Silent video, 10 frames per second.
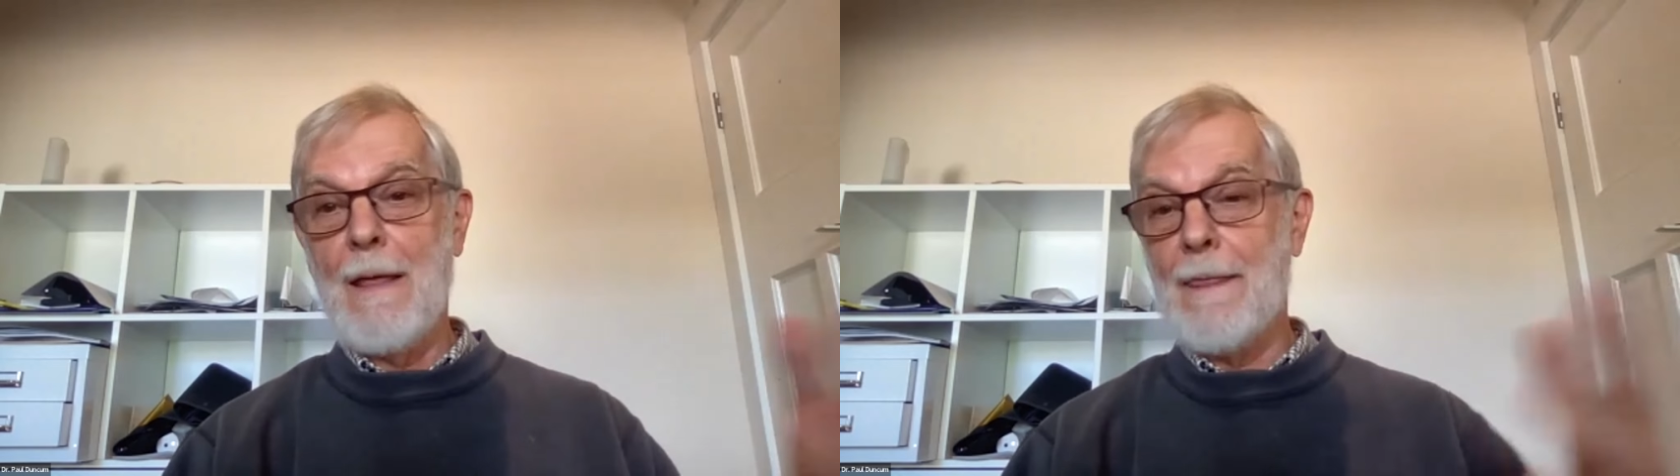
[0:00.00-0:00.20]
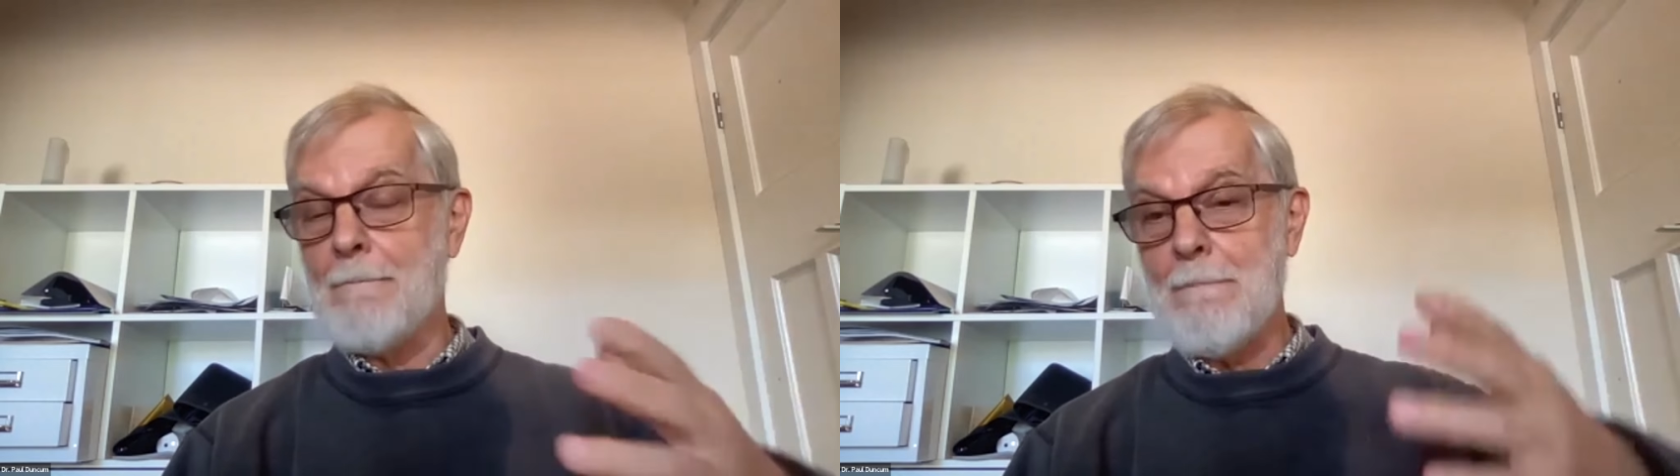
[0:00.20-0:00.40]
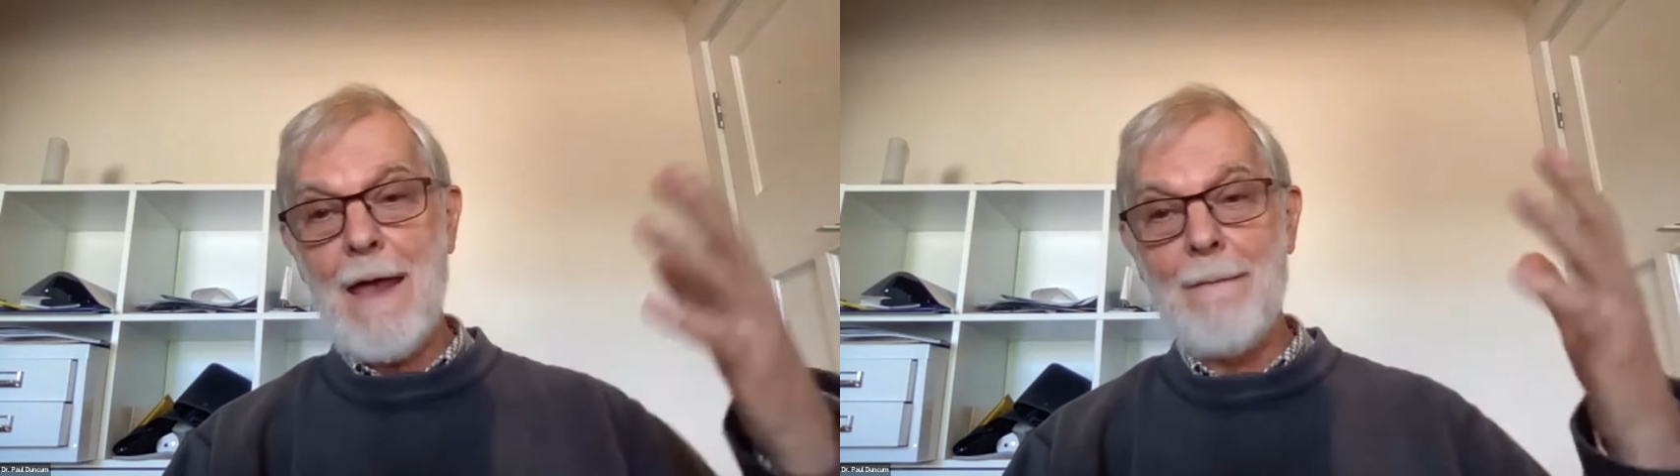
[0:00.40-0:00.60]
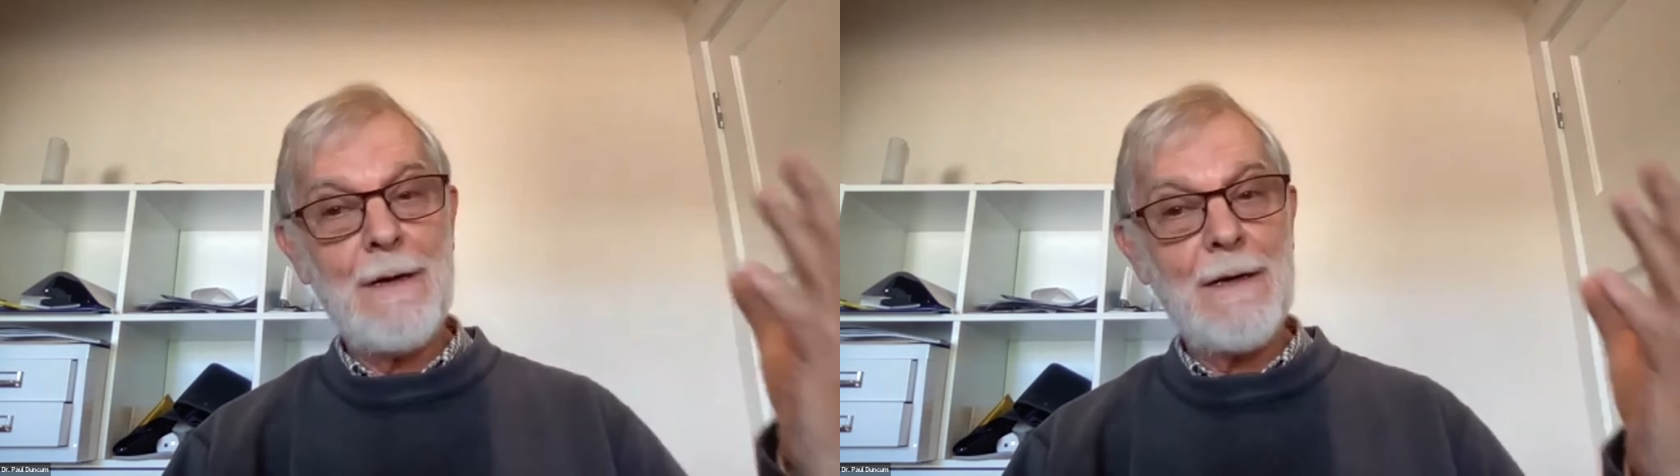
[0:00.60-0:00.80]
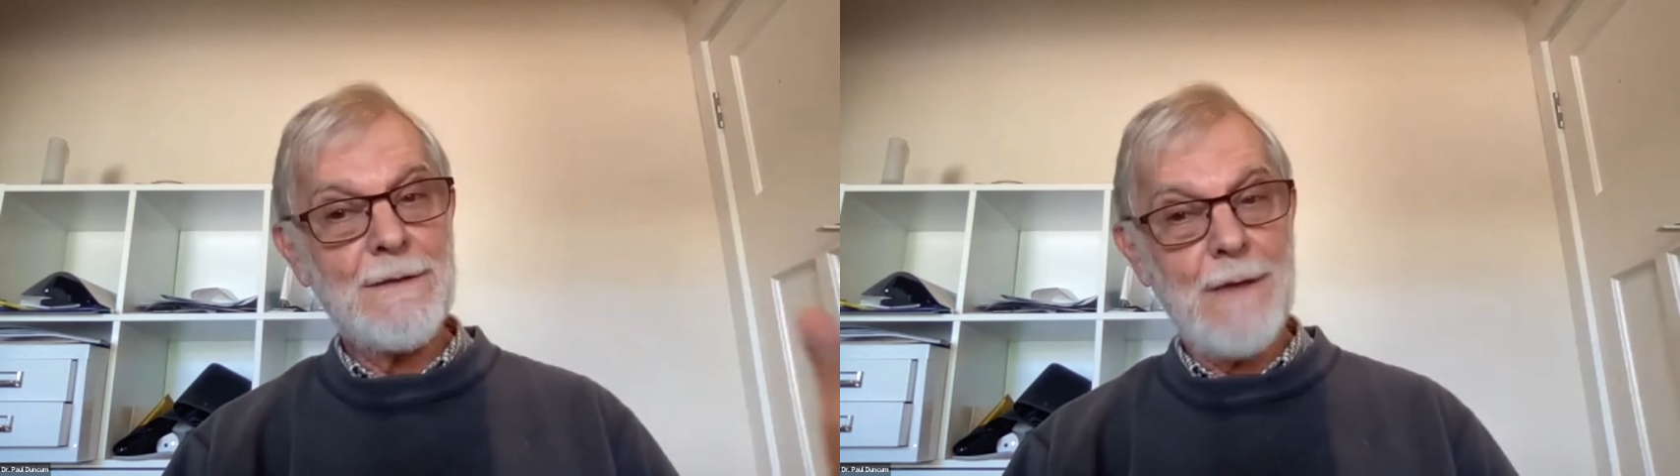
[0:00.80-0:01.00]
that may have
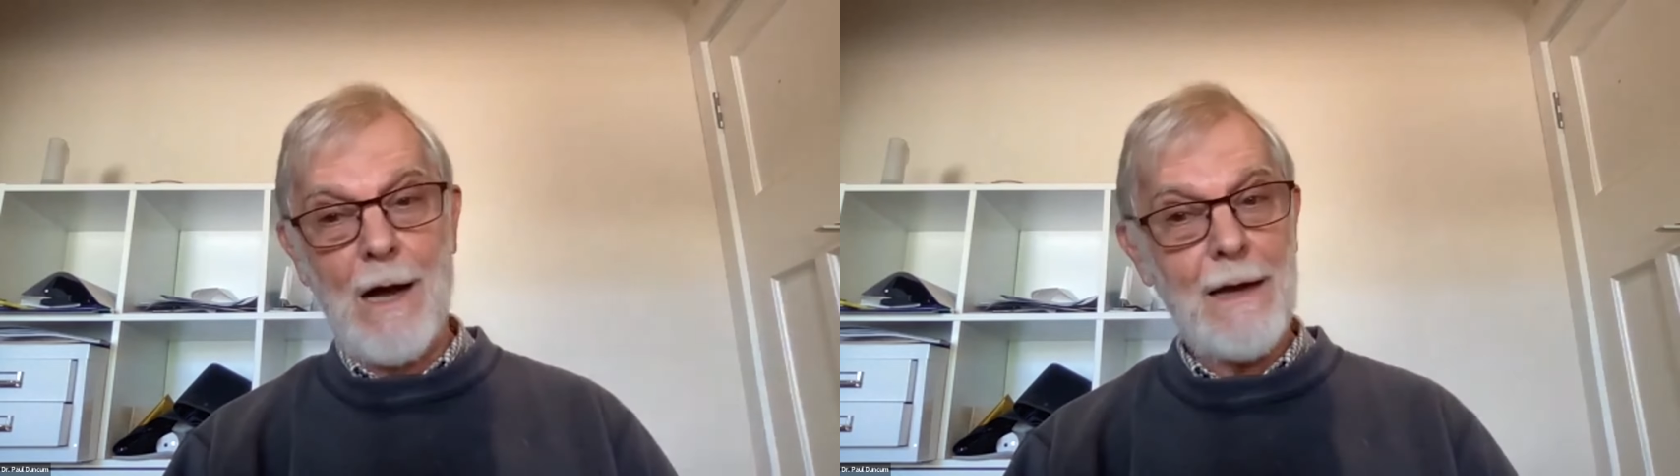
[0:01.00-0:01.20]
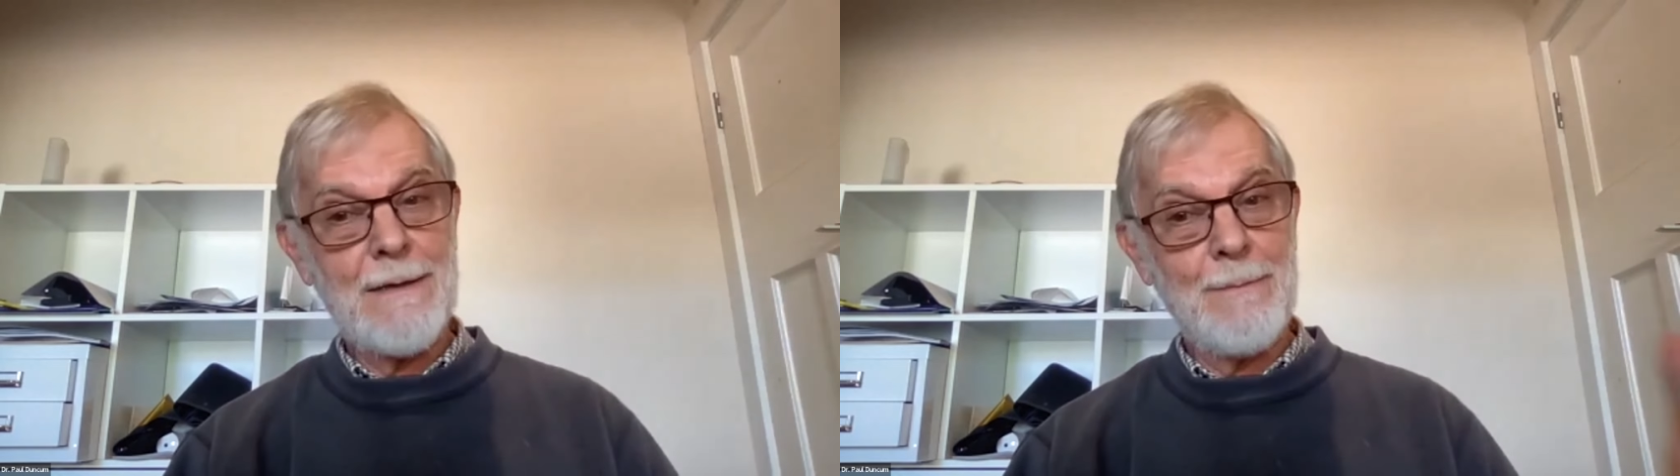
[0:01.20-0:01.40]
been designed